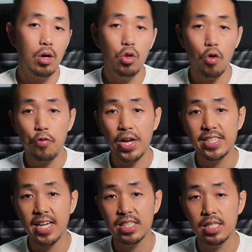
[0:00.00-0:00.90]
Not
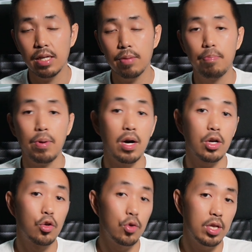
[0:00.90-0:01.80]
fantastic,
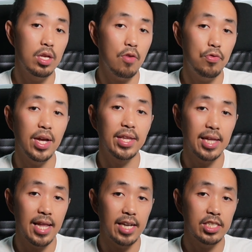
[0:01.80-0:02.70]
but good enough
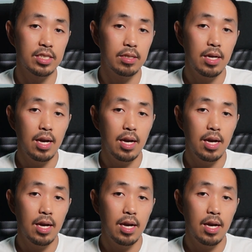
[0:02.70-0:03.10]
nonetheless.